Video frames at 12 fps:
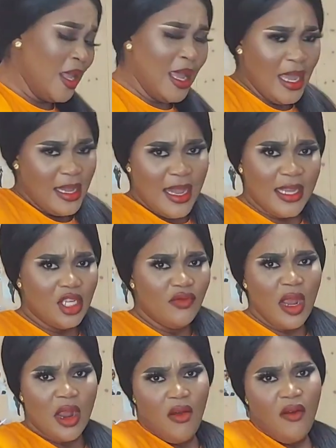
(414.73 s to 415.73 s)
In
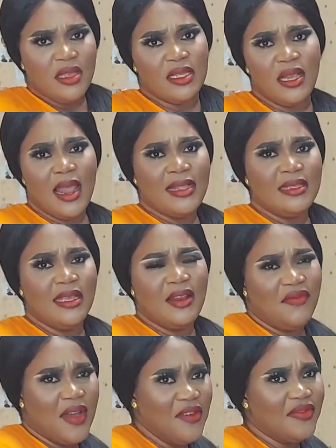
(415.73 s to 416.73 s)
Nigeria currency, like
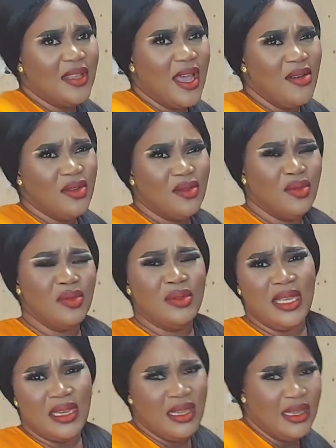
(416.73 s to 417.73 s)
35,000 to
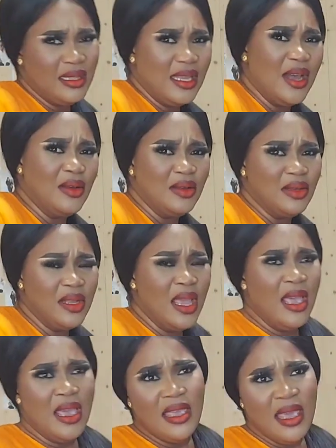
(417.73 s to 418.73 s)
38,000.
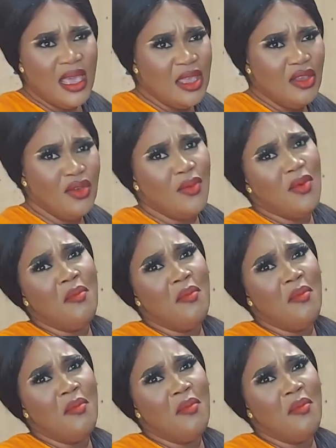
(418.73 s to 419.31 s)
Yeah, in Euro,